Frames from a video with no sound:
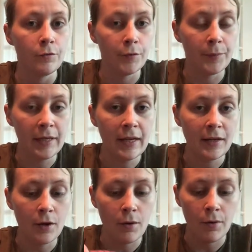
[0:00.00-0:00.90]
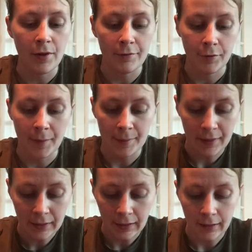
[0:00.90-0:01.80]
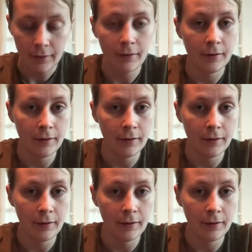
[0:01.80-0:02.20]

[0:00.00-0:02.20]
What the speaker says: For me, I know that for my pinky,